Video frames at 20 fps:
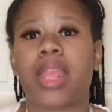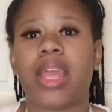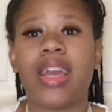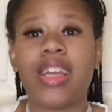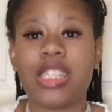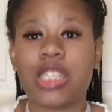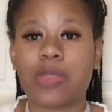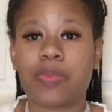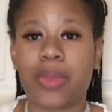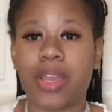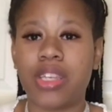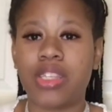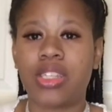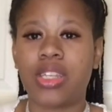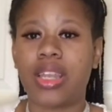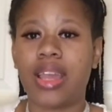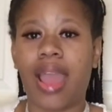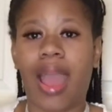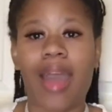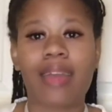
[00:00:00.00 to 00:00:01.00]

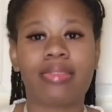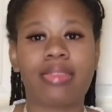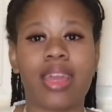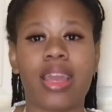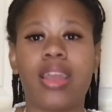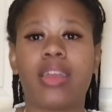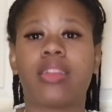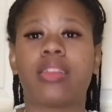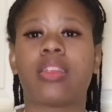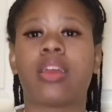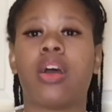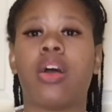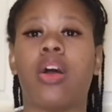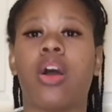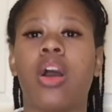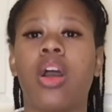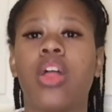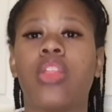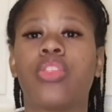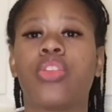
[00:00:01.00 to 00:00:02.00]
Especially, I think
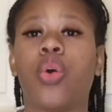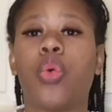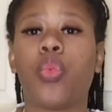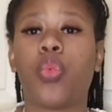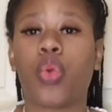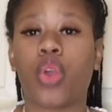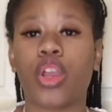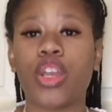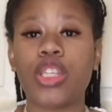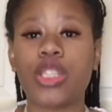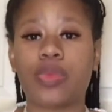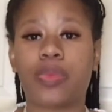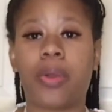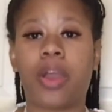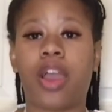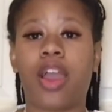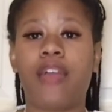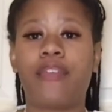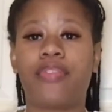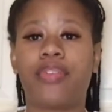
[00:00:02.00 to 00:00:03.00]
the worst
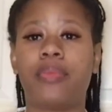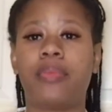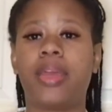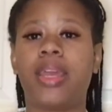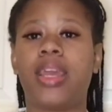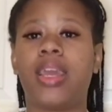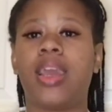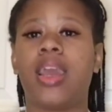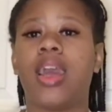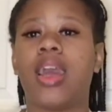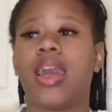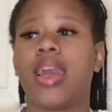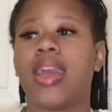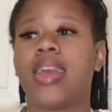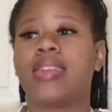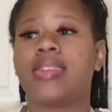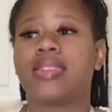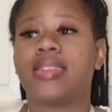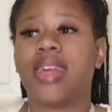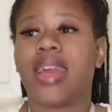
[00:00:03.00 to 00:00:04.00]
part for me
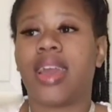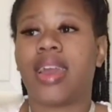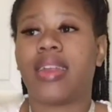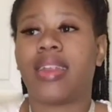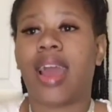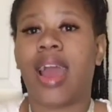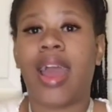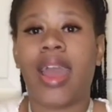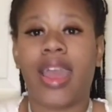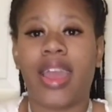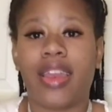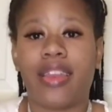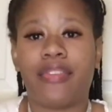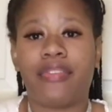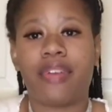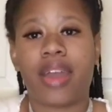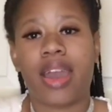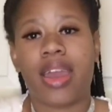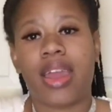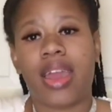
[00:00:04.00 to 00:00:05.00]
is that I had to
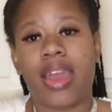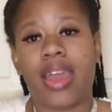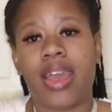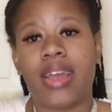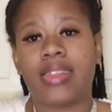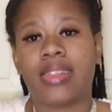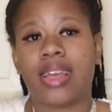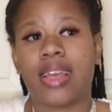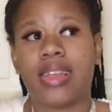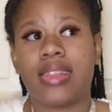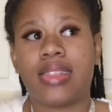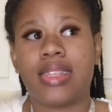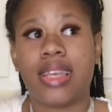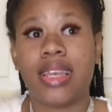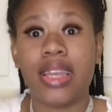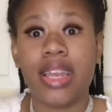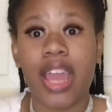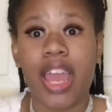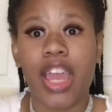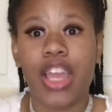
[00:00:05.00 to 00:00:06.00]
find out as a
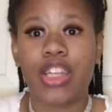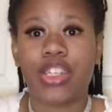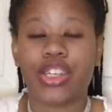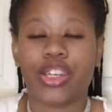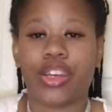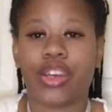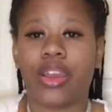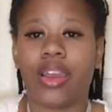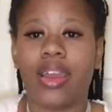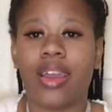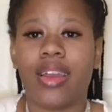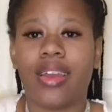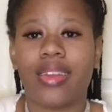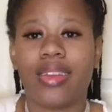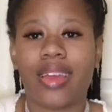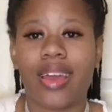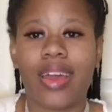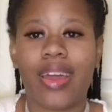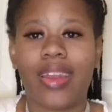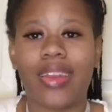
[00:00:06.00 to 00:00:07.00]
teenager
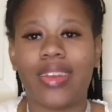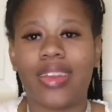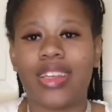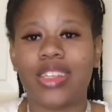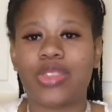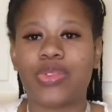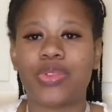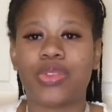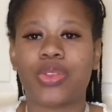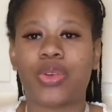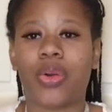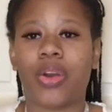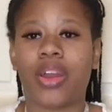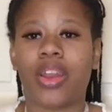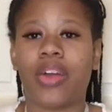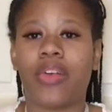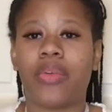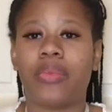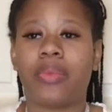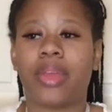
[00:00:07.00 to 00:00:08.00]
that this was going
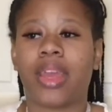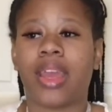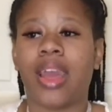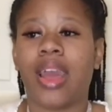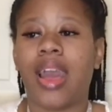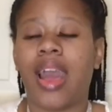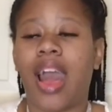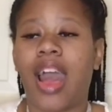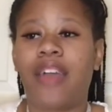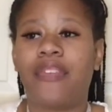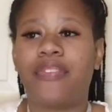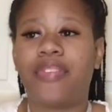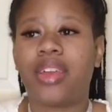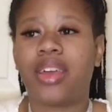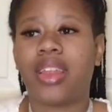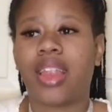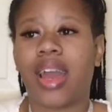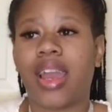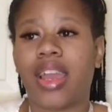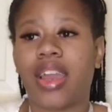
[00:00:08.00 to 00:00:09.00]
on with me. I
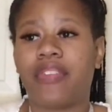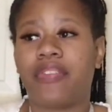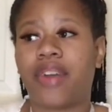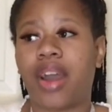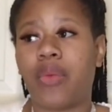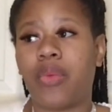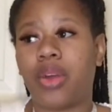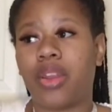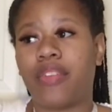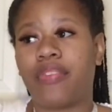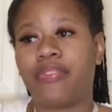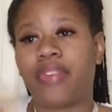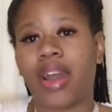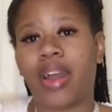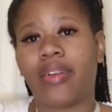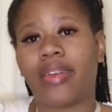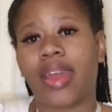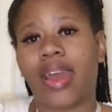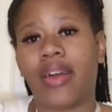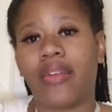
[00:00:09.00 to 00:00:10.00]
feel like if I would have
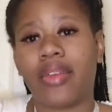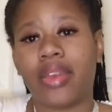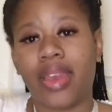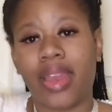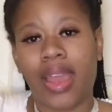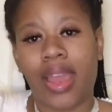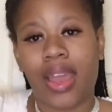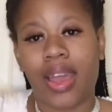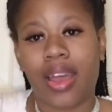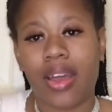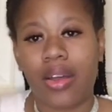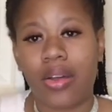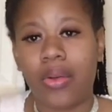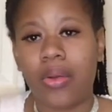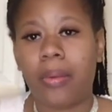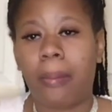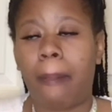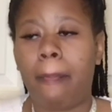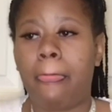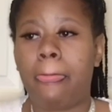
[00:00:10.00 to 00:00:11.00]
found out now
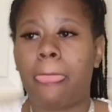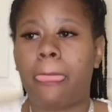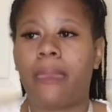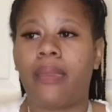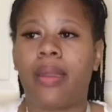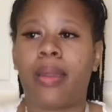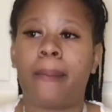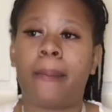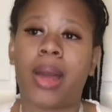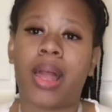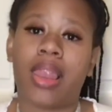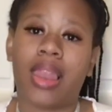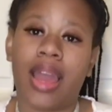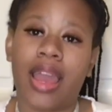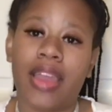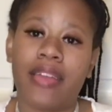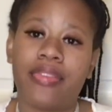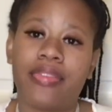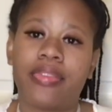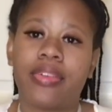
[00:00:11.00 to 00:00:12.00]
in my
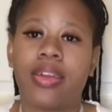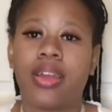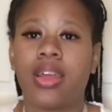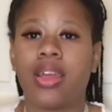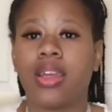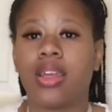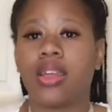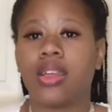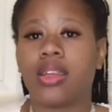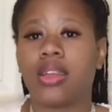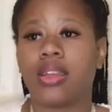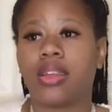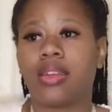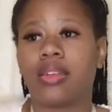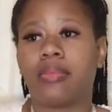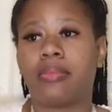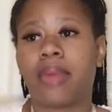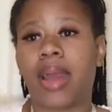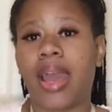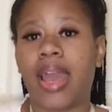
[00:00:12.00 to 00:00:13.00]
life,
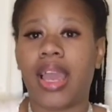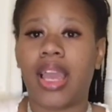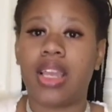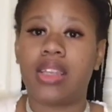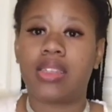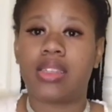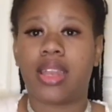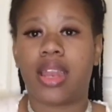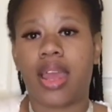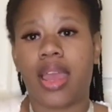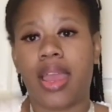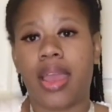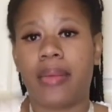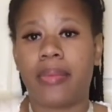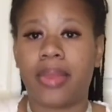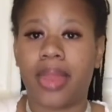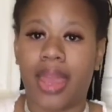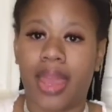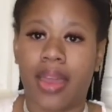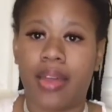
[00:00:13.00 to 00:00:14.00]
my age that I
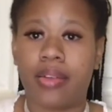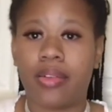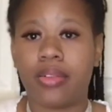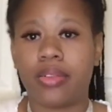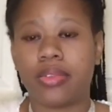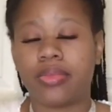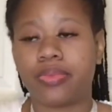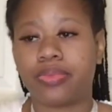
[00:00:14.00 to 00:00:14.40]
am now,